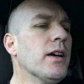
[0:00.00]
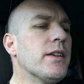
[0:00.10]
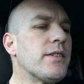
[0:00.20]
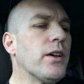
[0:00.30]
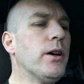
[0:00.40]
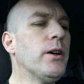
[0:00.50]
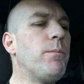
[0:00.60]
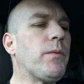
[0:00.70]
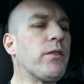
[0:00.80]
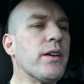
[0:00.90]
So
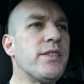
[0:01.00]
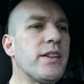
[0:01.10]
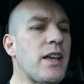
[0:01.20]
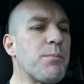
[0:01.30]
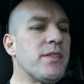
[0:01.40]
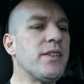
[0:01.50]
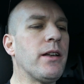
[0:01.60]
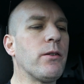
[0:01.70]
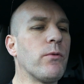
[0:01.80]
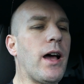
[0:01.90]
I've got
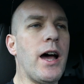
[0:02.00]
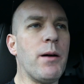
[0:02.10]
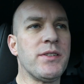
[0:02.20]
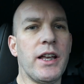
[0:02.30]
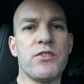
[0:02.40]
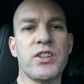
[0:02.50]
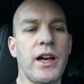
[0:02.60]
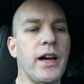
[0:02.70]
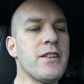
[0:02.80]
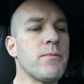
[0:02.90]
68% state of
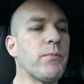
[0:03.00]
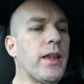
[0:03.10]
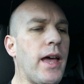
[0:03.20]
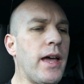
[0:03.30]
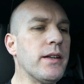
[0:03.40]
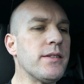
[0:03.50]
charge, and it